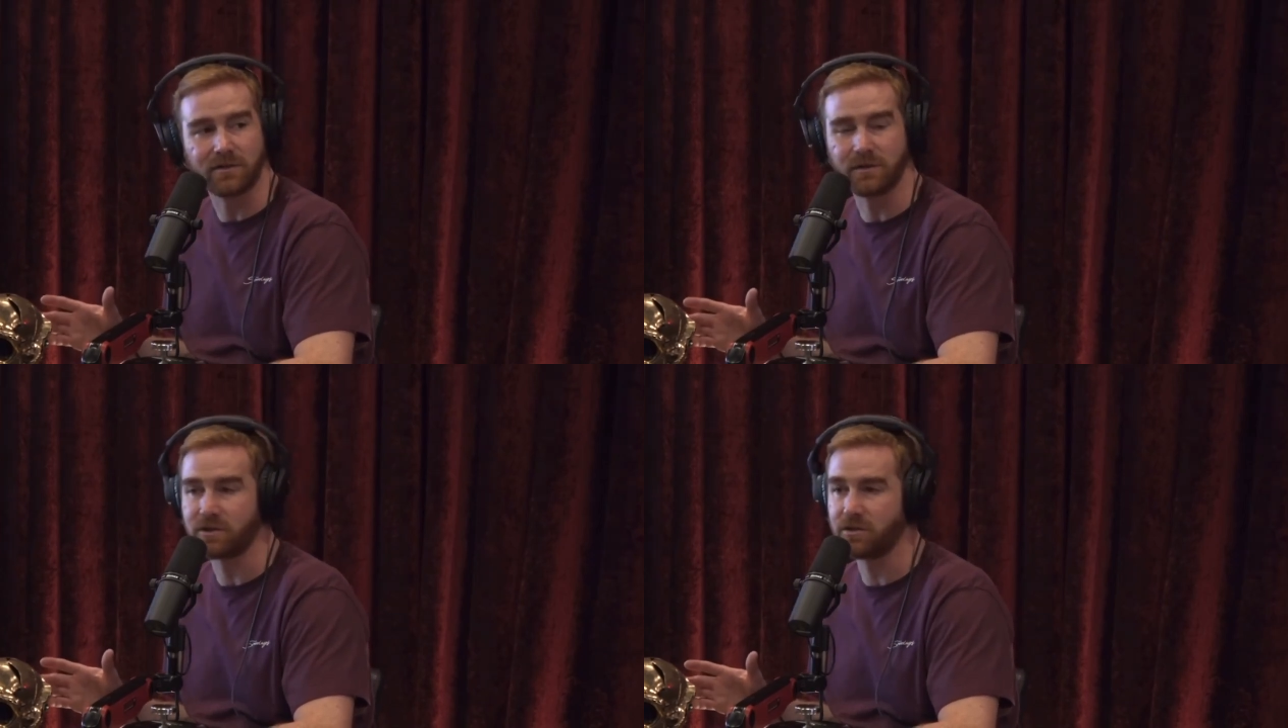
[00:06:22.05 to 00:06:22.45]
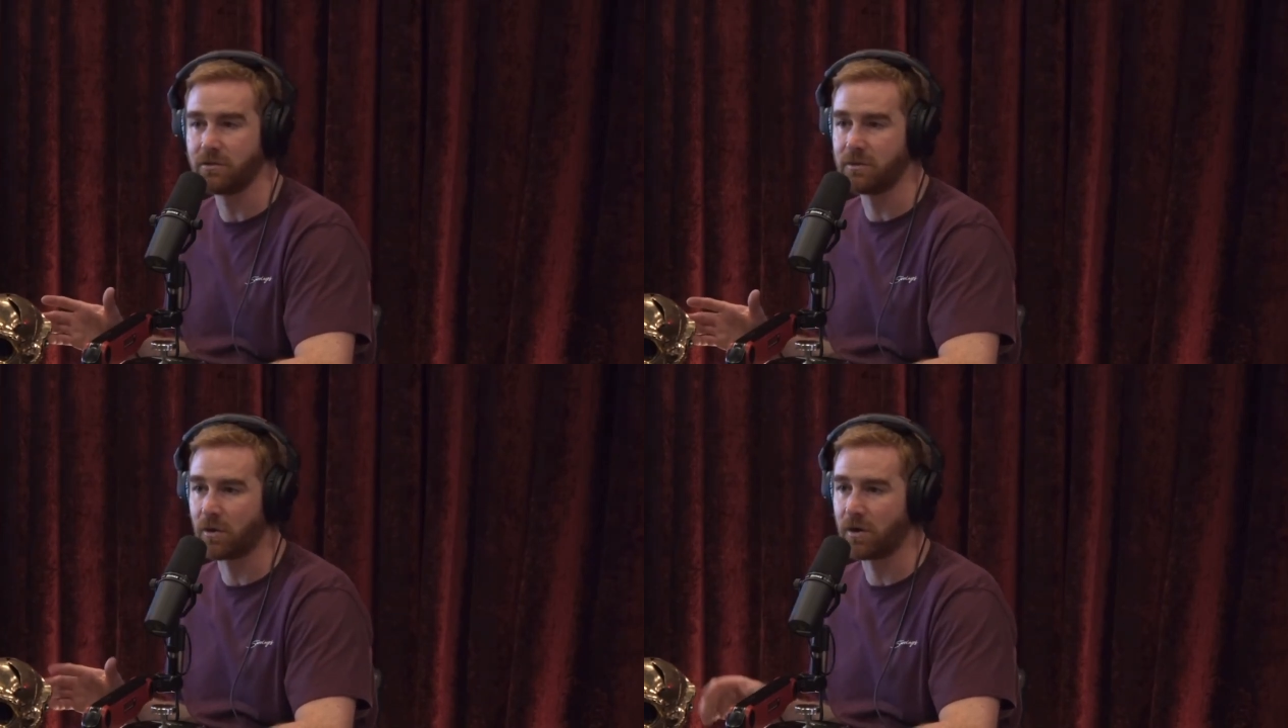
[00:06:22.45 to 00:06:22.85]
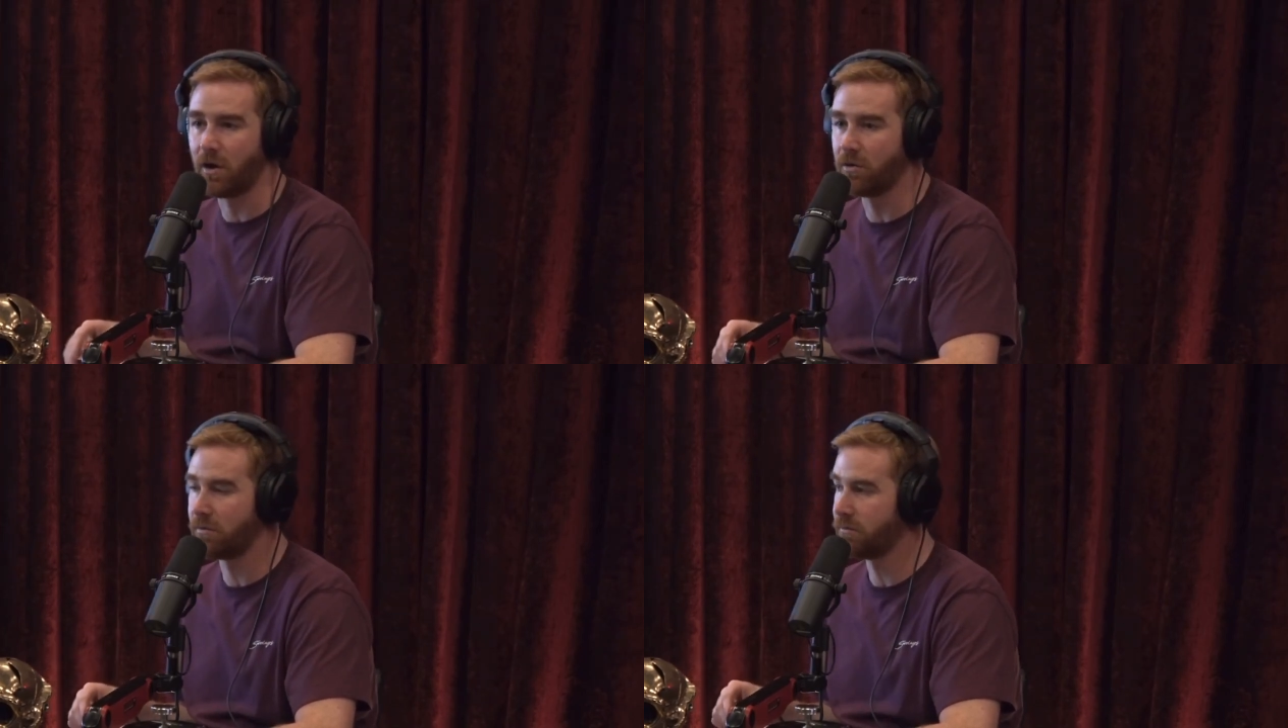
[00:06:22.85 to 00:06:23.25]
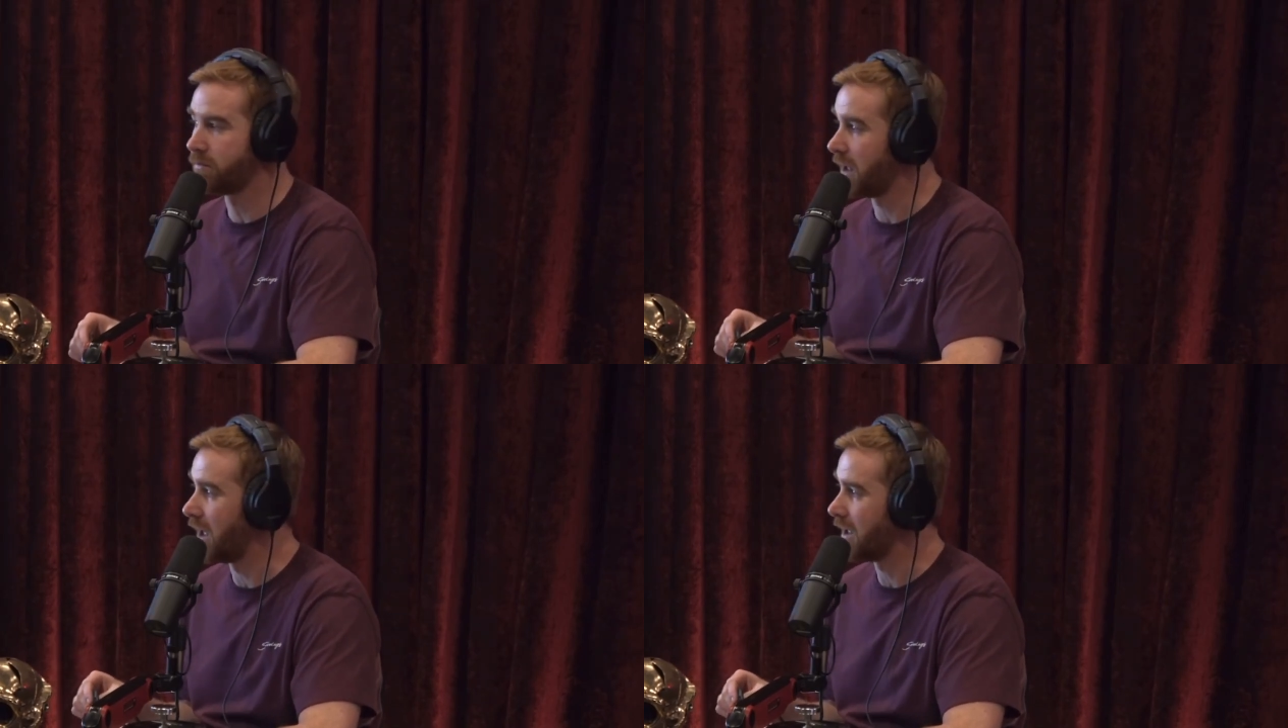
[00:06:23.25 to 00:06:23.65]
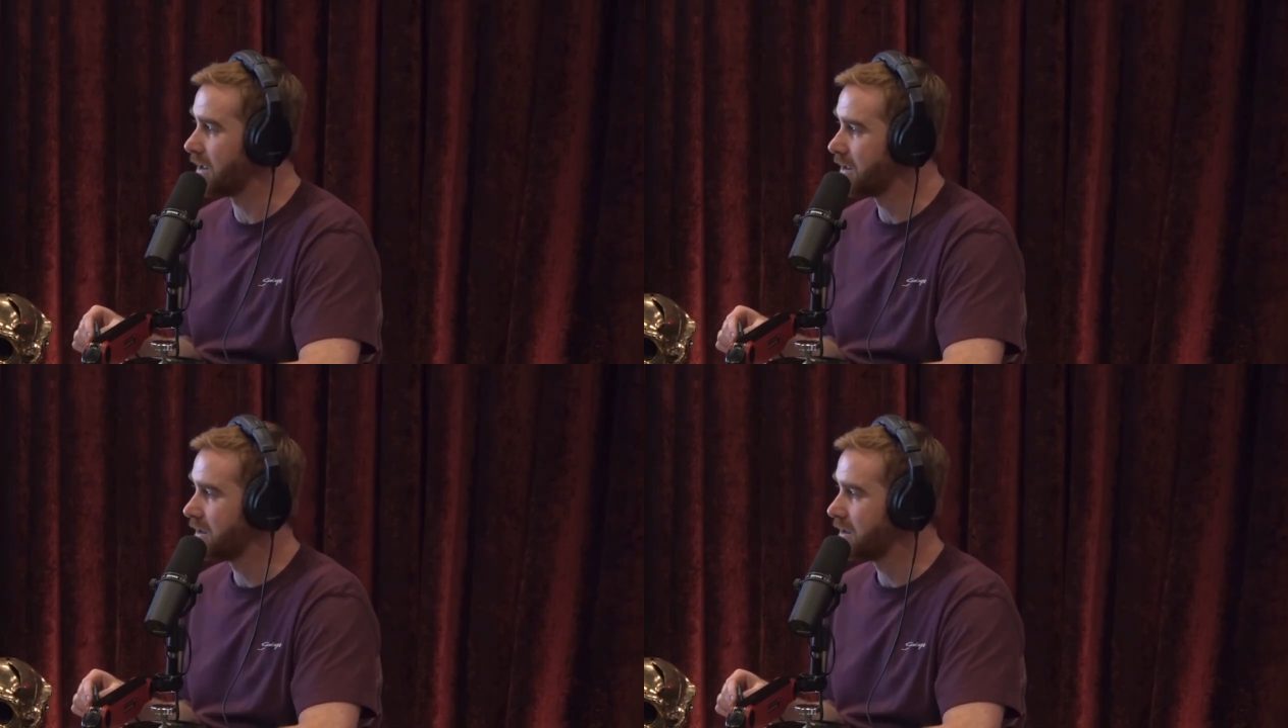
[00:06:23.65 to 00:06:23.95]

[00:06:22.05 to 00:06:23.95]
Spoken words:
to exhume your own blood.